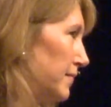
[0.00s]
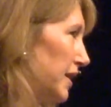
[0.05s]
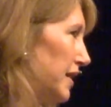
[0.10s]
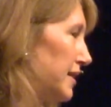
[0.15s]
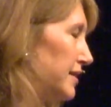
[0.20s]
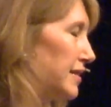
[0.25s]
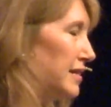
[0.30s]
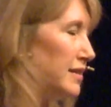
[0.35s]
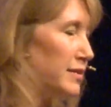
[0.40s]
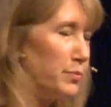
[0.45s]

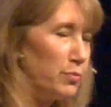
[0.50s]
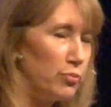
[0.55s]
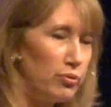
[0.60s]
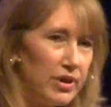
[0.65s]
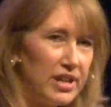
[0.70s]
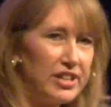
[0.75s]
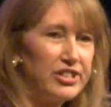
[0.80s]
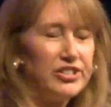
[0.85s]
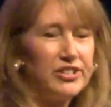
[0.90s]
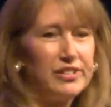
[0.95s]
as his
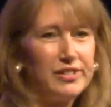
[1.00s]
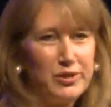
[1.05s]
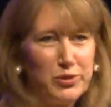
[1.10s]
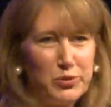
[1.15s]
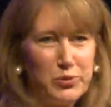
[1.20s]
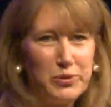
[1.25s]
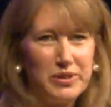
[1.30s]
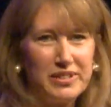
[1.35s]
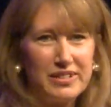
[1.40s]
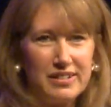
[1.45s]
precious
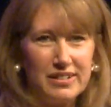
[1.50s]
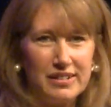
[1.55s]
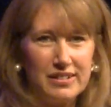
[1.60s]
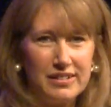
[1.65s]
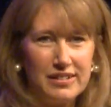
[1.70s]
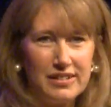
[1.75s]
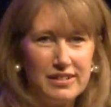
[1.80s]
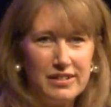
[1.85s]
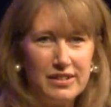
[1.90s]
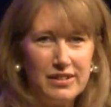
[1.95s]
daughter,
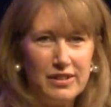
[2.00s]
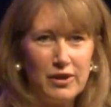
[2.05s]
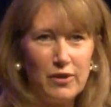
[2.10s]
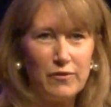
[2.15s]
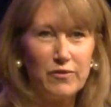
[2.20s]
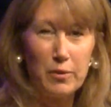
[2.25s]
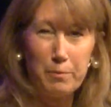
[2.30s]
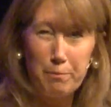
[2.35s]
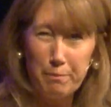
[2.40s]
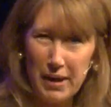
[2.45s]

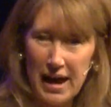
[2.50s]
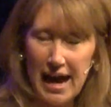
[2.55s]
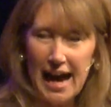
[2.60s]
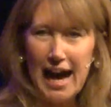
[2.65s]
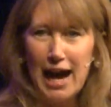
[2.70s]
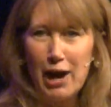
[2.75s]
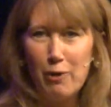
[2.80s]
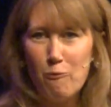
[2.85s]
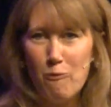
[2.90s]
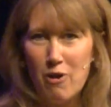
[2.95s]
of the
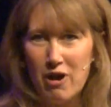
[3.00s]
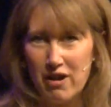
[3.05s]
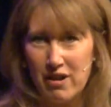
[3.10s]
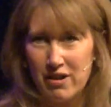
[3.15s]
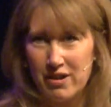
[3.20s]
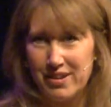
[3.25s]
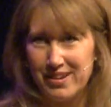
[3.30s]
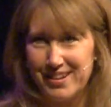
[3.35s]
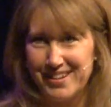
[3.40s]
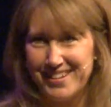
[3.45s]
power
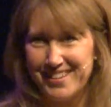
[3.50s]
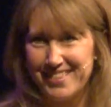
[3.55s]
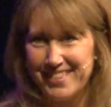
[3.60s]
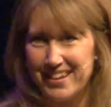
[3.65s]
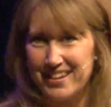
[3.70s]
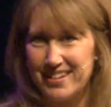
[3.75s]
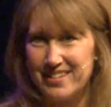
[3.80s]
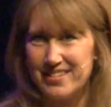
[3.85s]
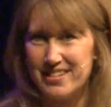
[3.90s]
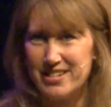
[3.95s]

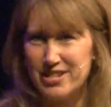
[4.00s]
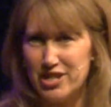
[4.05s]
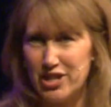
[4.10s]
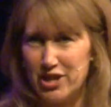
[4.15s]
that is in